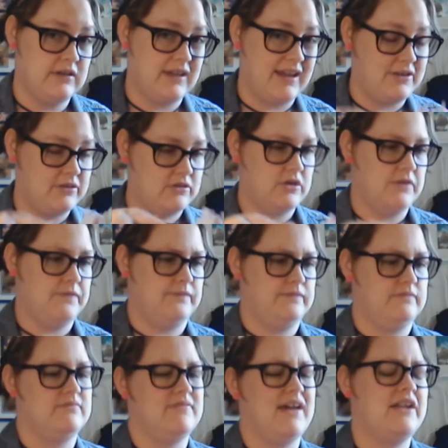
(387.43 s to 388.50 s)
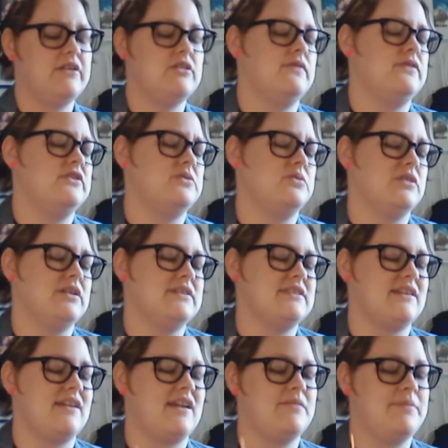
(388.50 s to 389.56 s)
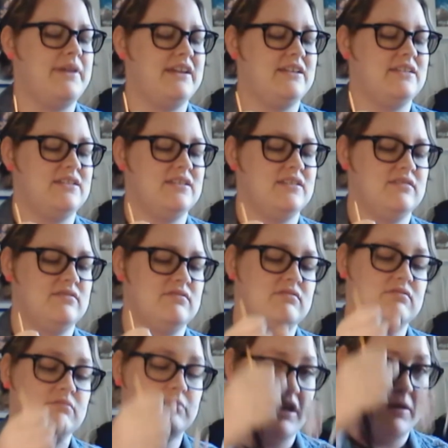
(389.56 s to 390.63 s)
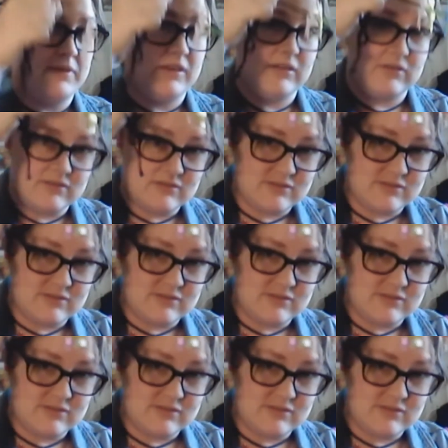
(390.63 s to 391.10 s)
I don't know if this would work as like a headband, maybe.